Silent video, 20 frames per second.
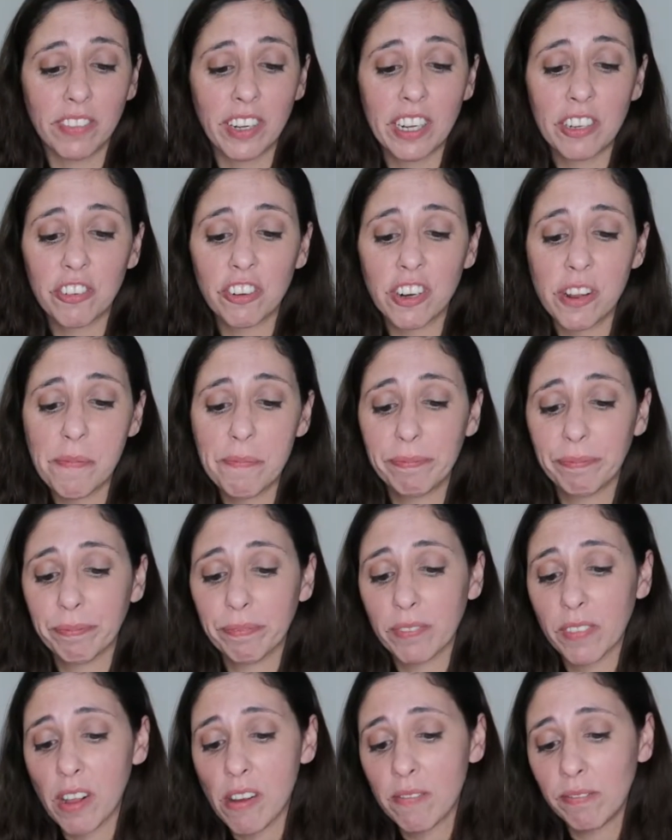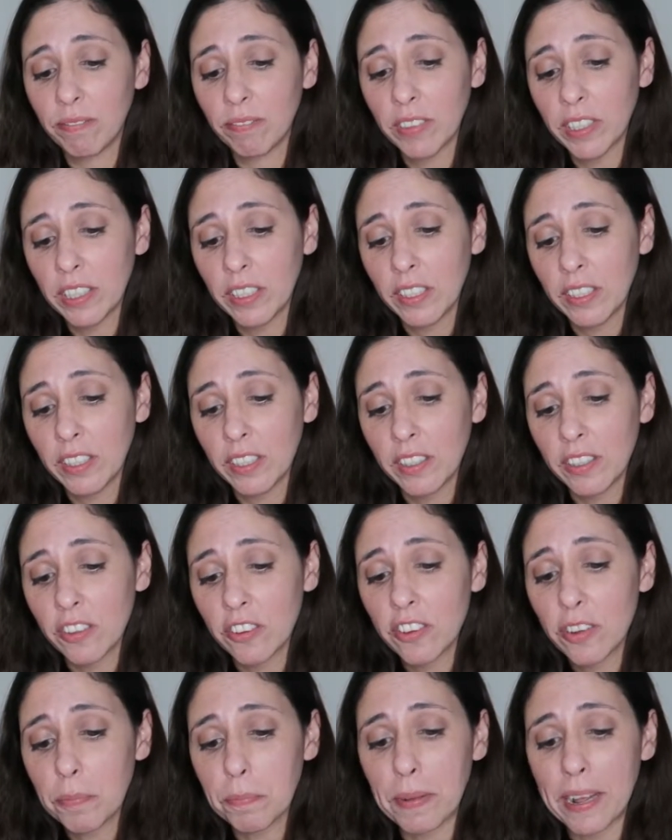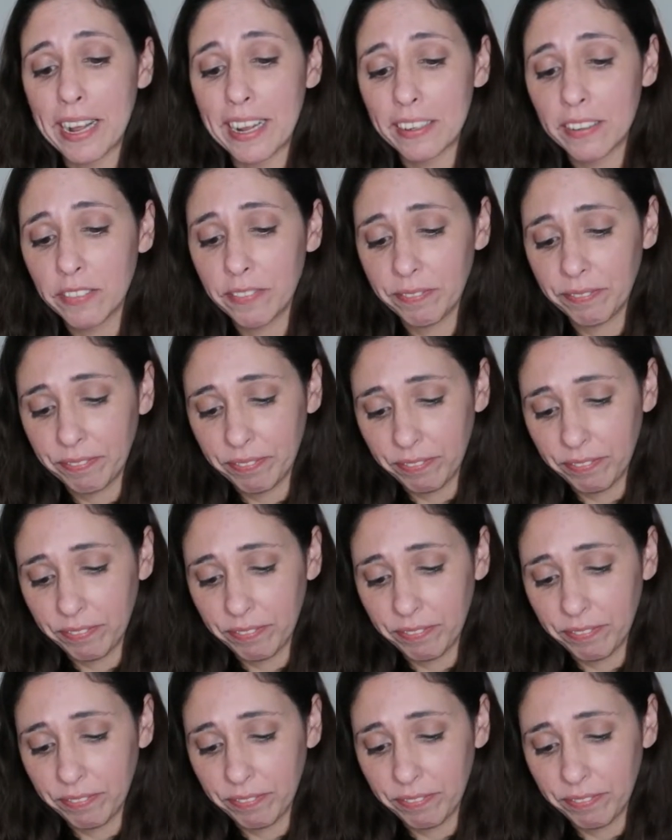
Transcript: Actually, it's not bad.